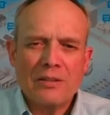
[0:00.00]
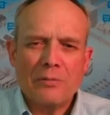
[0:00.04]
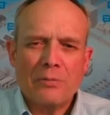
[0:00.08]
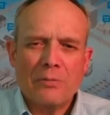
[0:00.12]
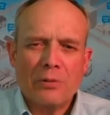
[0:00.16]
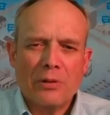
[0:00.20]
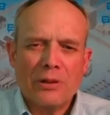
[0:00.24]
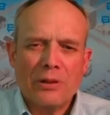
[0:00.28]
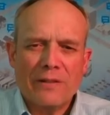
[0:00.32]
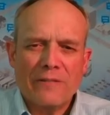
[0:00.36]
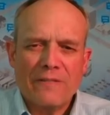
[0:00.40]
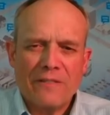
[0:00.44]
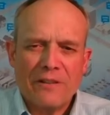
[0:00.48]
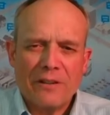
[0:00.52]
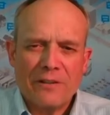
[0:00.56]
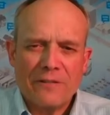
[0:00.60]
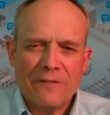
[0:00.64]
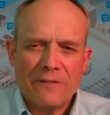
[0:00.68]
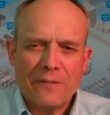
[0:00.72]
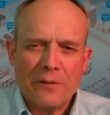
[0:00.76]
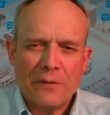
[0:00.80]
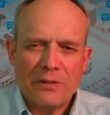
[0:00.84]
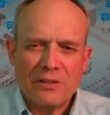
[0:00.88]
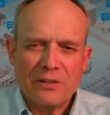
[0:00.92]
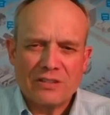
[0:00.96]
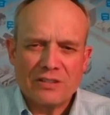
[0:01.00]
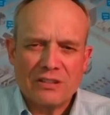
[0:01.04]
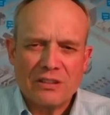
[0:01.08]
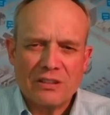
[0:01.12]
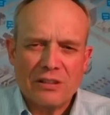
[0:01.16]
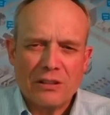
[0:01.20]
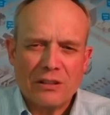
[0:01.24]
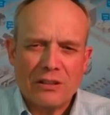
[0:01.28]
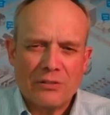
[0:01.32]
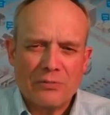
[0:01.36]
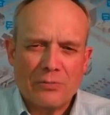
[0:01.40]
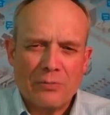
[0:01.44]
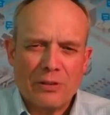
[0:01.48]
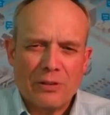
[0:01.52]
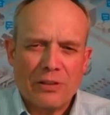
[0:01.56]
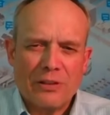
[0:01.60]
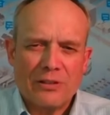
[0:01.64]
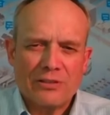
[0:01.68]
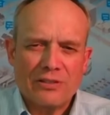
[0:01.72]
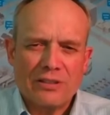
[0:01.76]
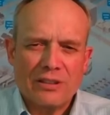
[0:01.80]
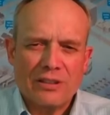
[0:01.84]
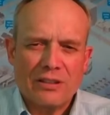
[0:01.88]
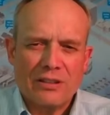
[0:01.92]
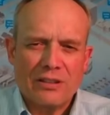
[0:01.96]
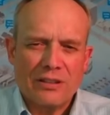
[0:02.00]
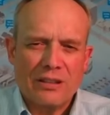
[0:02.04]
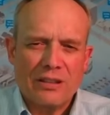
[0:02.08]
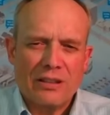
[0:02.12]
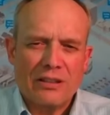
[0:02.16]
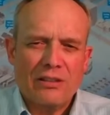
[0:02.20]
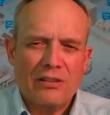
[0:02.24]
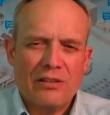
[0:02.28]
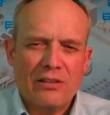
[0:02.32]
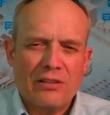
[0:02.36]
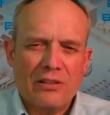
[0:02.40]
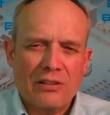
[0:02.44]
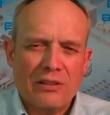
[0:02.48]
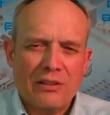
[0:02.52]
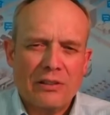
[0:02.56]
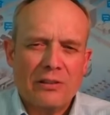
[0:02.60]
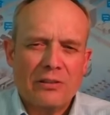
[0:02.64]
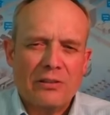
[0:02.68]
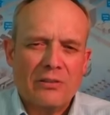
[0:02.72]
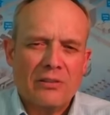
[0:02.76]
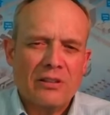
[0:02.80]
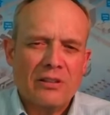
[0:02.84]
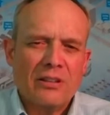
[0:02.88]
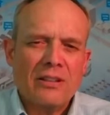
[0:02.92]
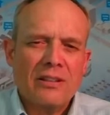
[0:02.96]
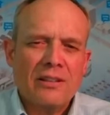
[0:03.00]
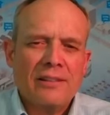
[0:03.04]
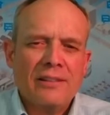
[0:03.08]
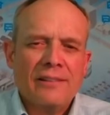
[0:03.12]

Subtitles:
deployed in very focused areas where there's a clear